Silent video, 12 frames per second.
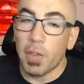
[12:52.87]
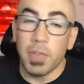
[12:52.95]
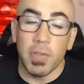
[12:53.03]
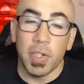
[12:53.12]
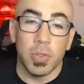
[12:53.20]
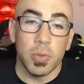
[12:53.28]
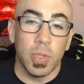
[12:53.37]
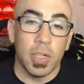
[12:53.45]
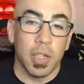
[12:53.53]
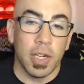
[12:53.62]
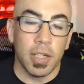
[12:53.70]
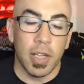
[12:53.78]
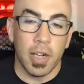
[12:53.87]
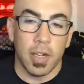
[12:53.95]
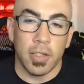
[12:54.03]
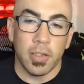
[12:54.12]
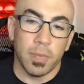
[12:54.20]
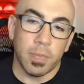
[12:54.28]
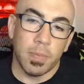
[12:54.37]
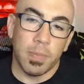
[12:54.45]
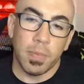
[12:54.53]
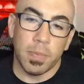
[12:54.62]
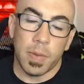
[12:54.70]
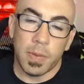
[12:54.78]
I've never used one. I'm
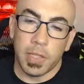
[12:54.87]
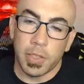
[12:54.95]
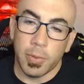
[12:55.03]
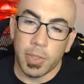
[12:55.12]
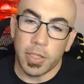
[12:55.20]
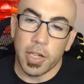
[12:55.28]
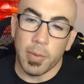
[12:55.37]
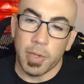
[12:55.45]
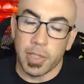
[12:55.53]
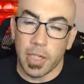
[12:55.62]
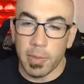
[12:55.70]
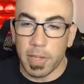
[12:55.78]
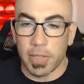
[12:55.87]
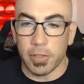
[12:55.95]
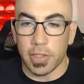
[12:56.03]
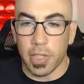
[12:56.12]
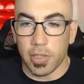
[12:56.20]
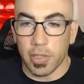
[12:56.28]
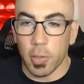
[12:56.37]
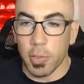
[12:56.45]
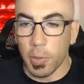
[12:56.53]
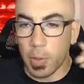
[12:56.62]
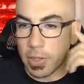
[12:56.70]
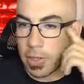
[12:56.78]
not sure what you're talking about. Are you talking about like those
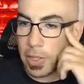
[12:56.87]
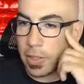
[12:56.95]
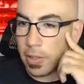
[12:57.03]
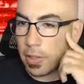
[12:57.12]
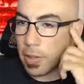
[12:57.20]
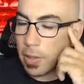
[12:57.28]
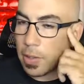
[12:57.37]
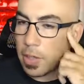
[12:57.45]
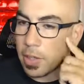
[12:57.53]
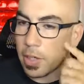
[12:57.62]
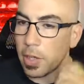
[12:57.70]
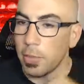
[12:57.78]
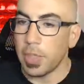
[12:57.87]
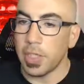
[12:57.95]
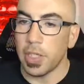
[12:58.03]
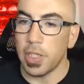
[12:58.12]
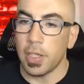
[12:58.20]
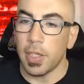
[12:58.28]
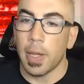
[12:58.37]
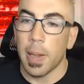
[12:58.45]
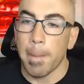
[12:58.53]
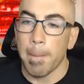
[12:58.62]
telescoping ones that come in